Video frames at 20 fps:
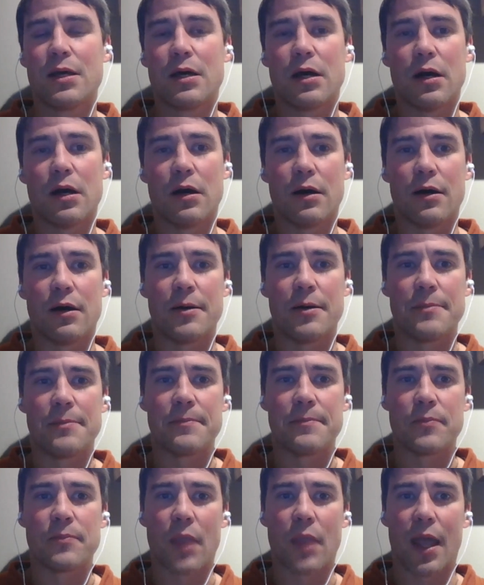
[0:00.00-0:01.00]

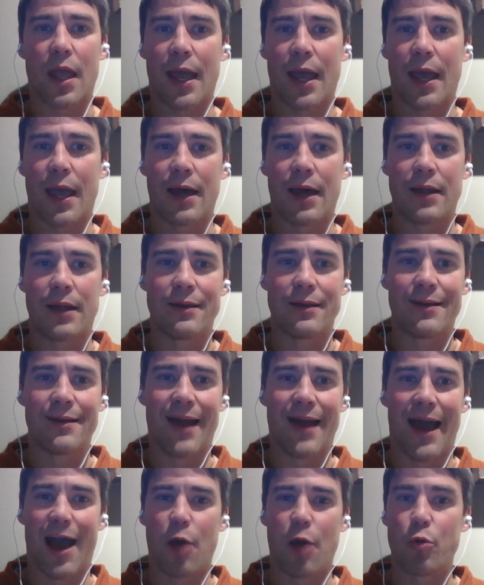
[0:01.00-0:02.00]
and
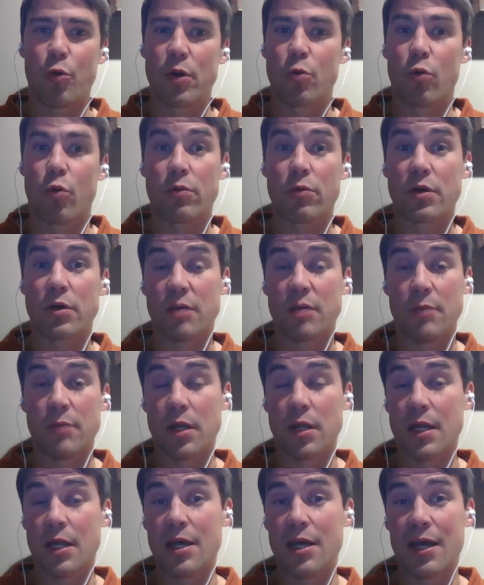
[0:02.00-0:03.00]
how we work with
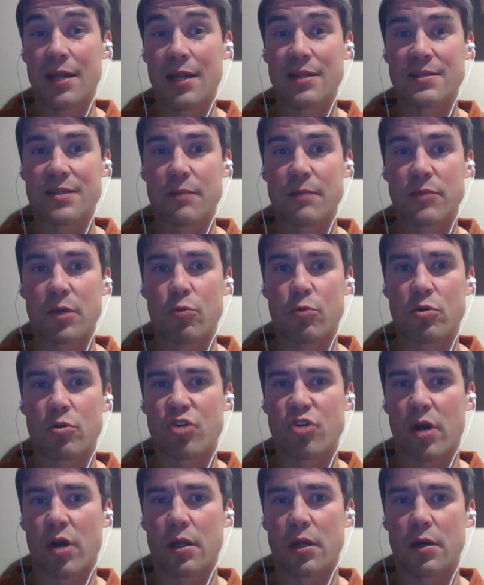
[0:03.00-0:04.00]
community. And it's something we're
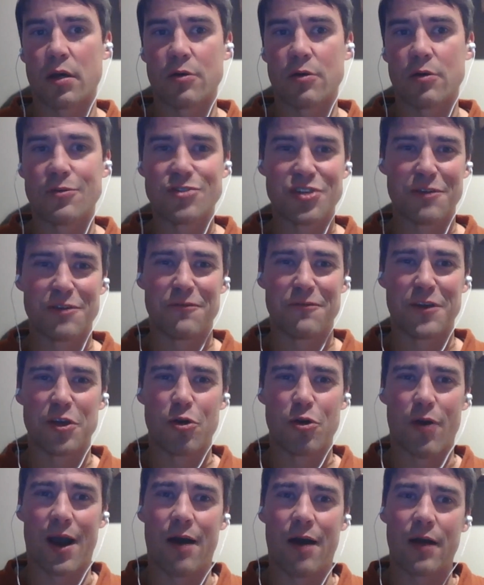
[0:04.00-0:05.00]
trying to
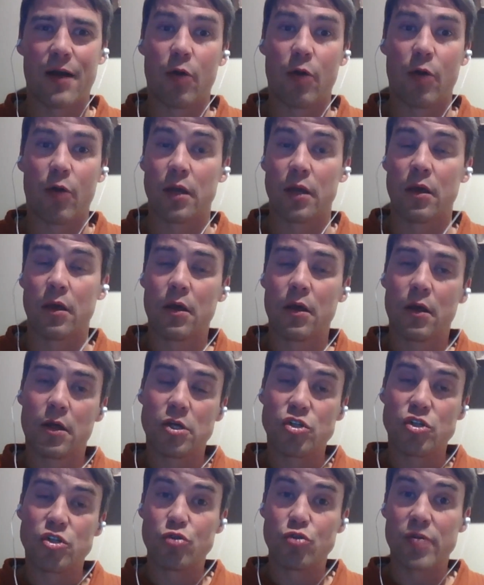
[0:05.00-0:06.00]
figure out how we
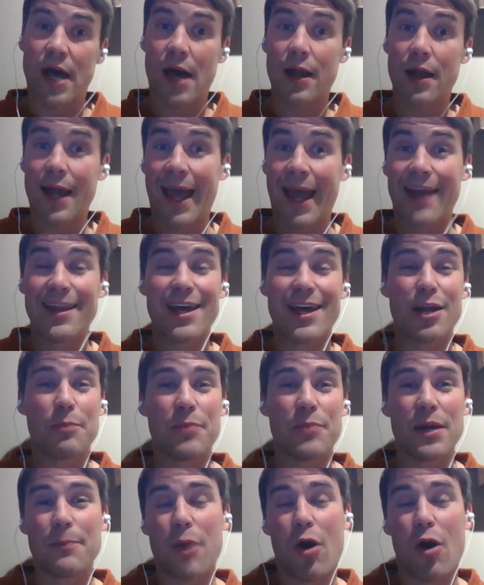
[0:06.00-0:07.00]
do that. And then a
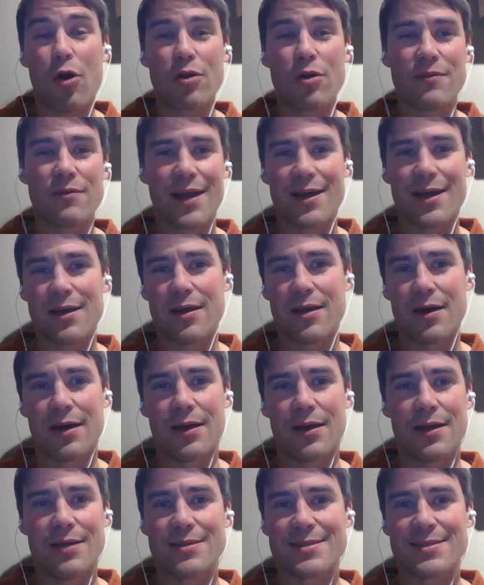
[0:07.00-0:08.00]
big part of that
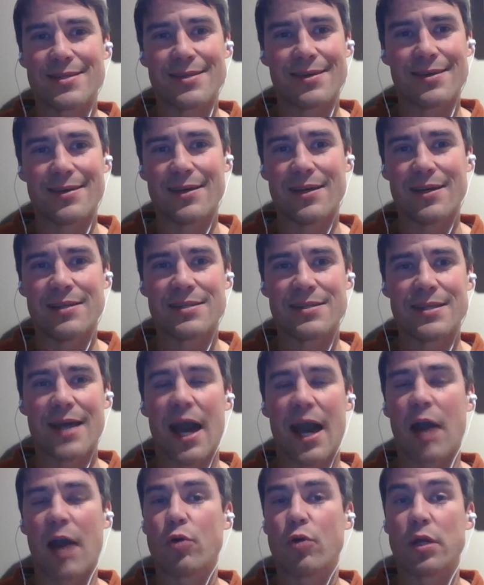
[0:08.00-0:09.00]
is the
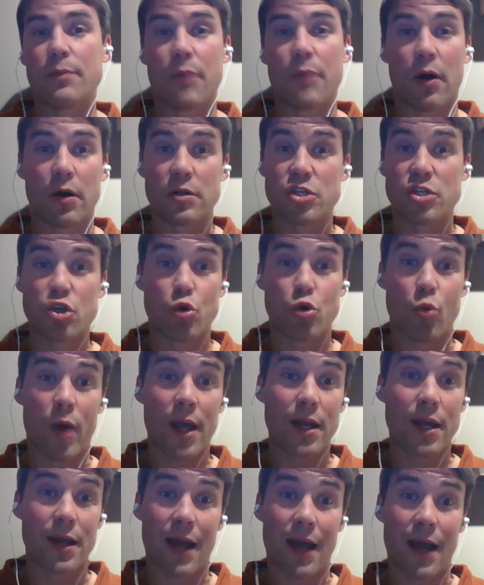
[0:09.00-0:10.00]
equity part. So
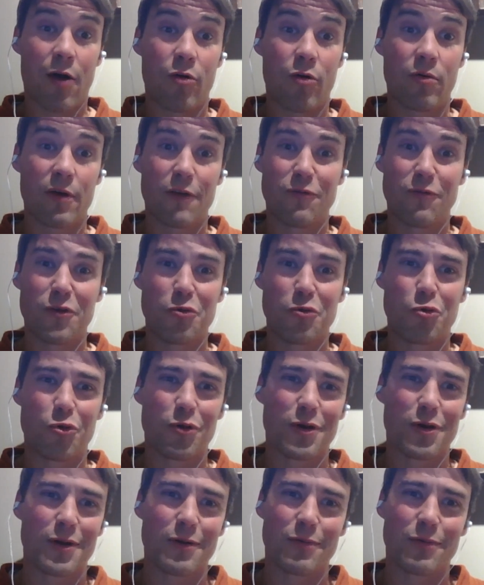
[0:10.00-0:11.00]
right now, if you
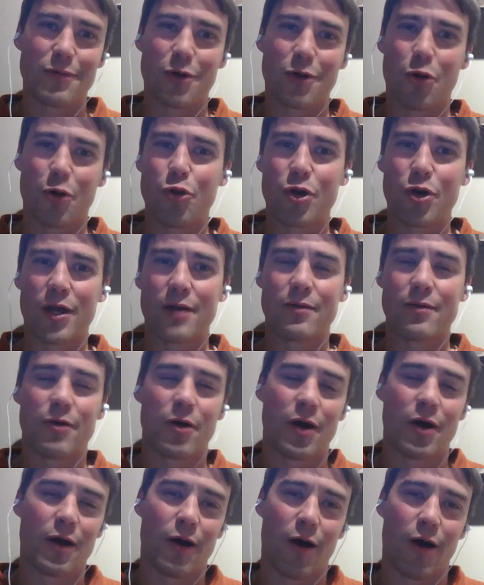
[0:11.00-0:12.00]
were to go look at
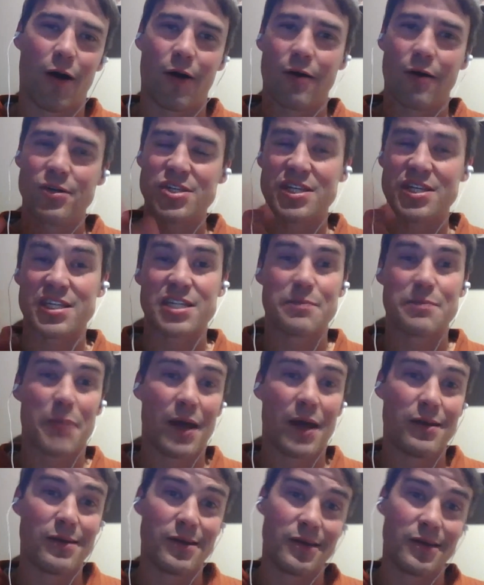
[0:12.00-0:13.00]
our
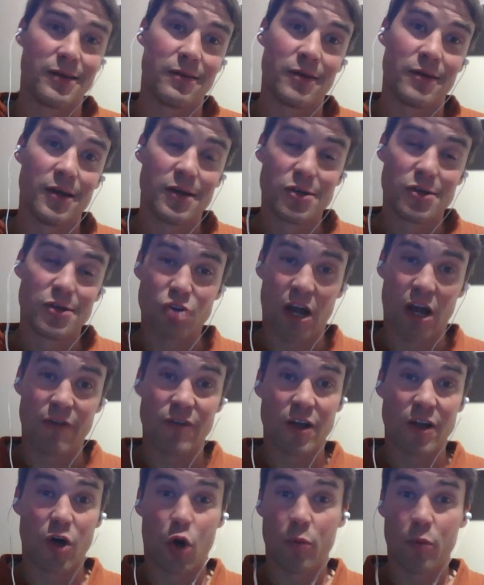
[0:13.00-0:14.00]
suspended
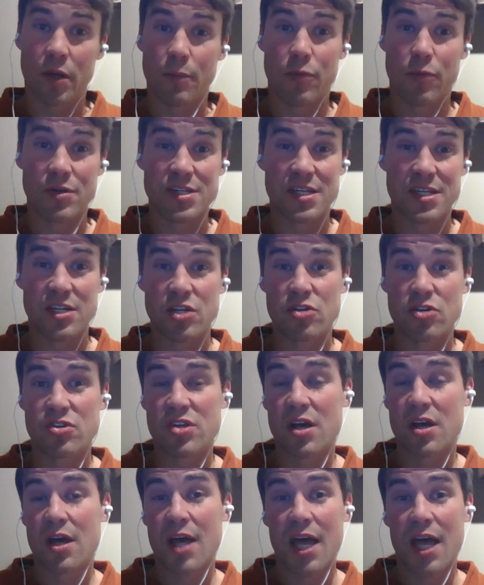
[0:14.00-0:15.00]
traffic calming
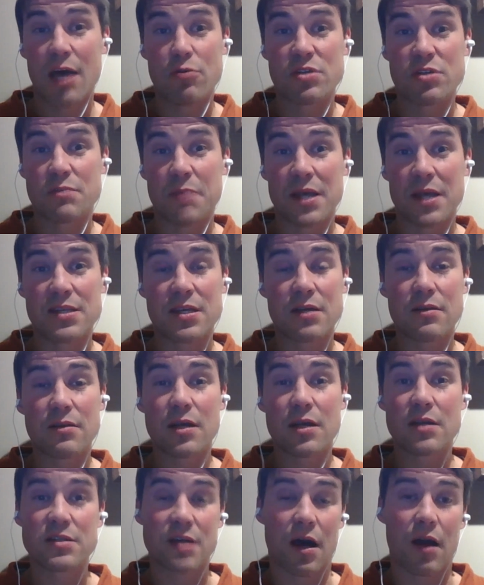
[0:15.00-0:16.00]
procedures, it was basically
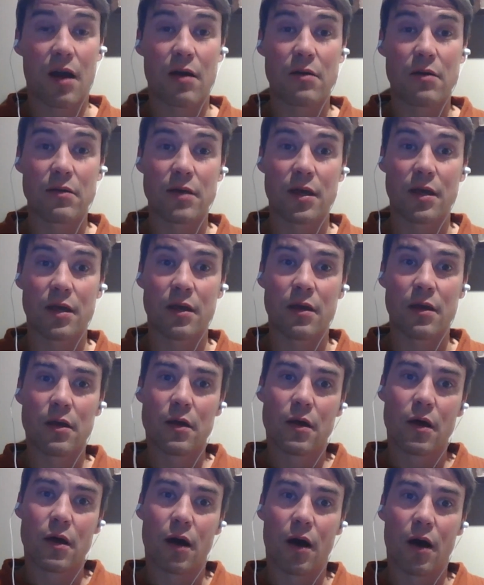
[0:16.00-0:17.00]
entirely
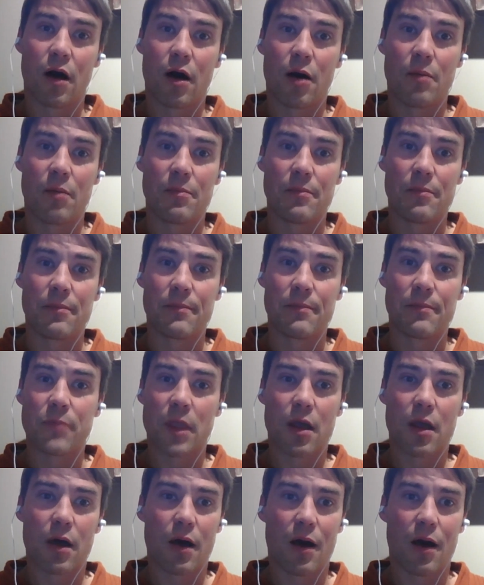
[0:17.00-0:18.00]

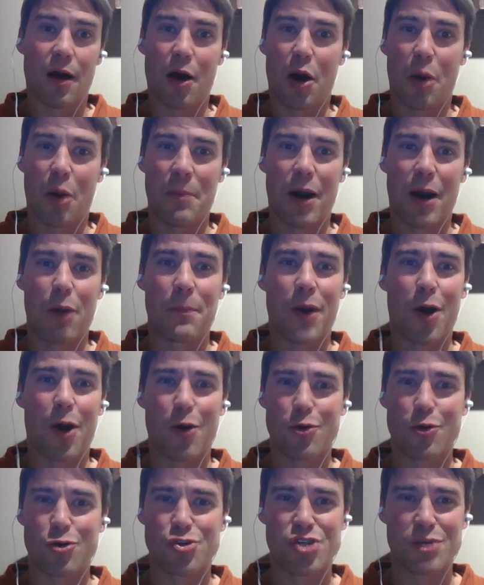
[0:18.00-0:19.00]
about
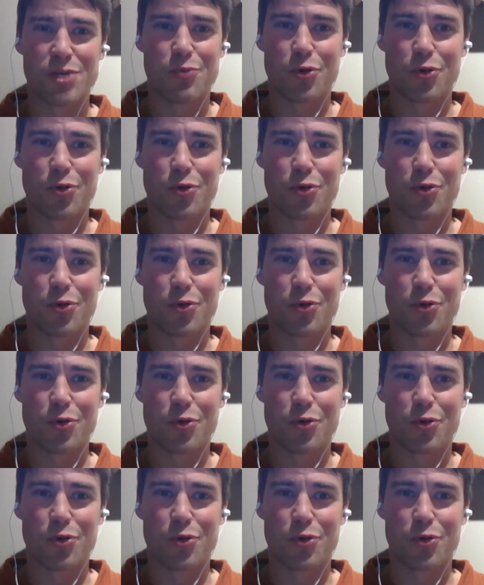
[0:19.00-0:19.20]
partnership